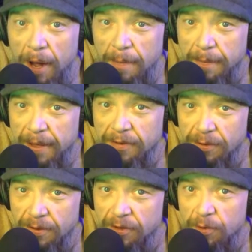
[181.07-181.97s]
problem
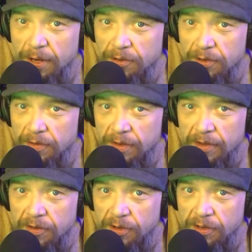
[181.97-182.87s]
answering these questions.
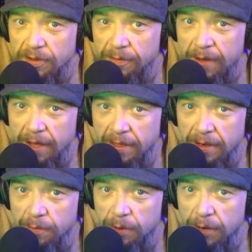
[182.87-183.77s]
It's just the fact
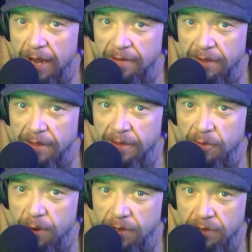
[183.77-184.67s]
that we're asking
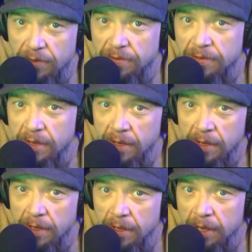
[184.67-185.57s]
these questions
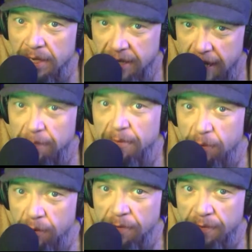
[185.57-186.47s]
a day
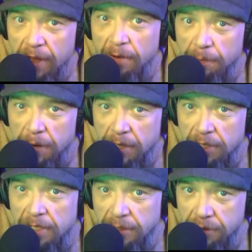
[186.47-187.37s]
before the final
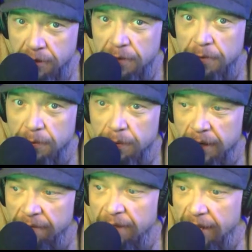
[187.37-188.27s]
project is due
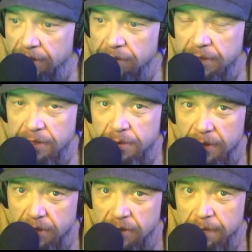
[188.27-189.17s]
when I've answered these
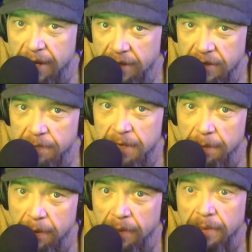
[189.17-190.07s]
questions back in
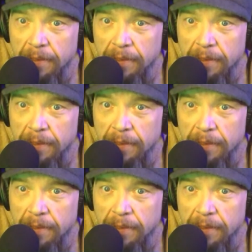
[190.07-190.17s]
September.